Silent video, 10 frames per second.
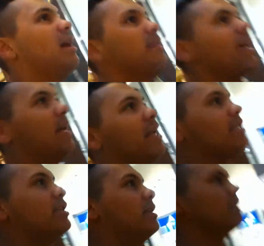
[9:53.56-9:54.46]
And then
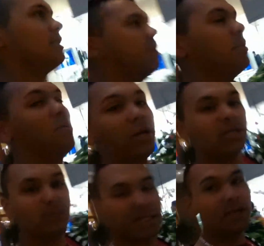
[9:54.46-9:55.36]
next you're gonna see me
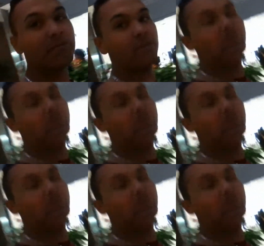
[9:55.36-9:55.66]
punching myself